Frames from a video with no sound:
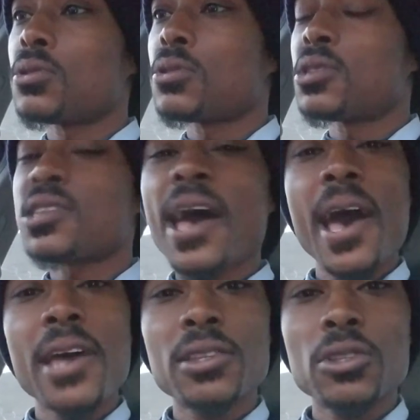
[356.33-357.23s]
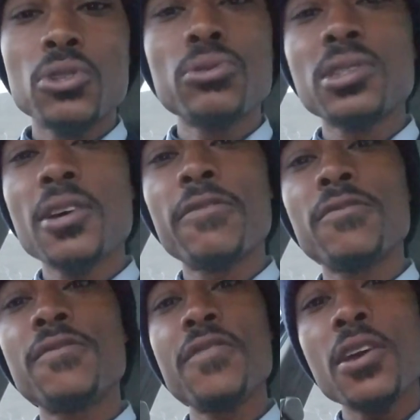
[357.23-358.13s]
decide to do stuff in
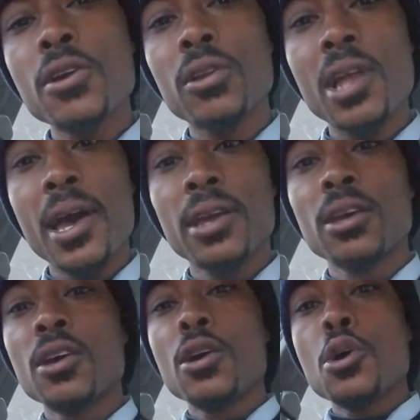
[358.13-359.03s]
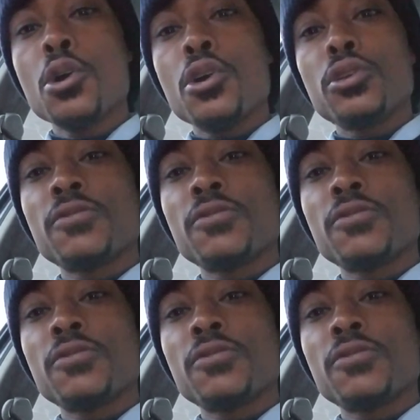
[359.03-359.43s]
fear. Like, your